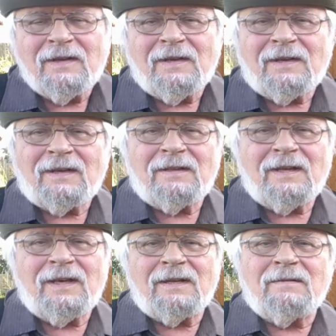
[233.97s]
And
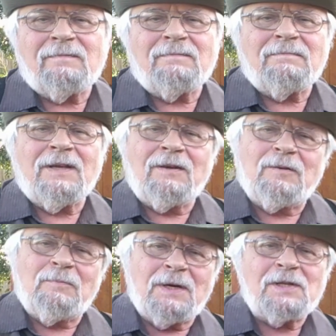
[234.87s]
then, you
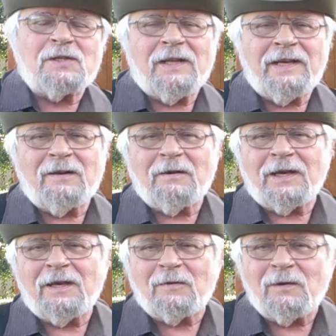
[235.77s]
know, months later I
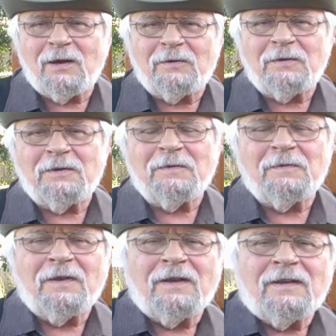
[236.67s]
get around to
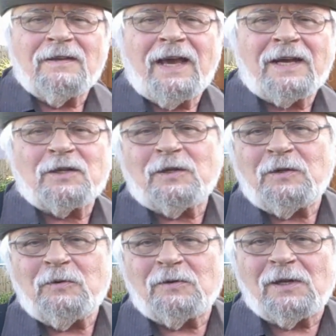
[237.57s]
actually
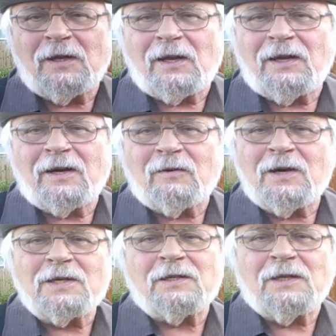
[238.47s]
doing the little
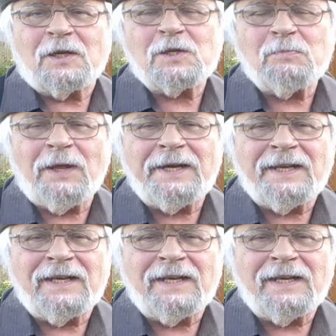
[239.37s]
narration and explaining